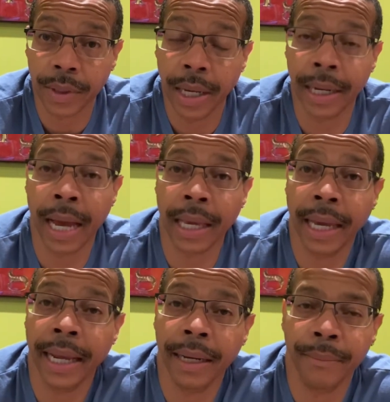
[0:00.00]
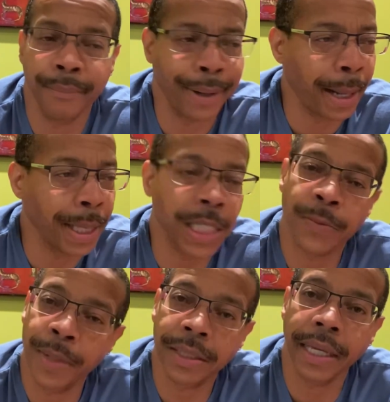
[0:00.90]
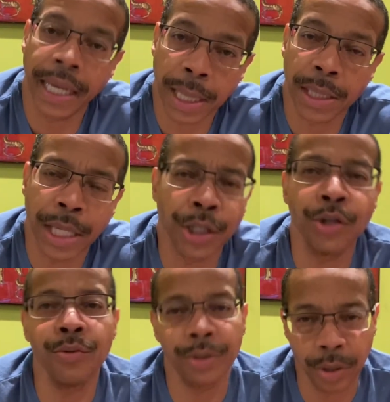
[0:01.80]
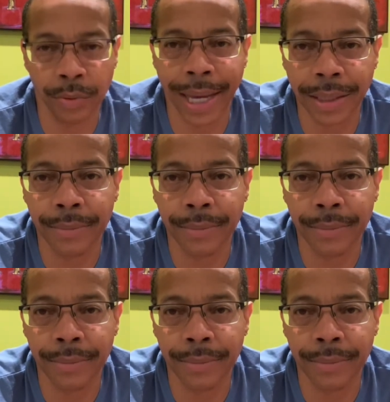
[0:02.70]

and I can't barely speak the English. Now, you know that's